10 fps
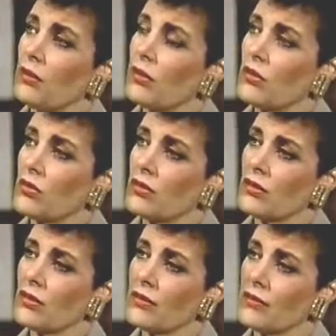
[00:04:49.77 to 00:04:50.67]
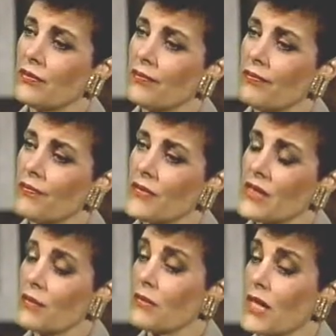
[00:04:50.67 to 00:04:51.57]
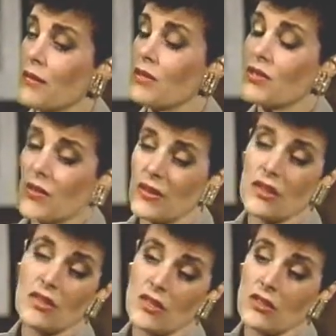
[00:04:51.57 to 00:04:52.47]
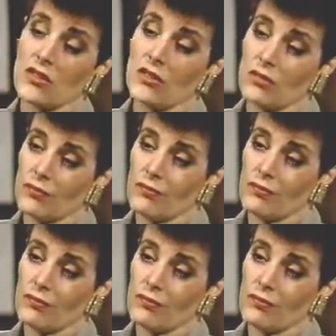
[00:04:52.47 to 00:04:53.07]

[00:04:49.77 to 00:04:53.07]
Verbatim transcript: people, you know, sometimes is very easy to do.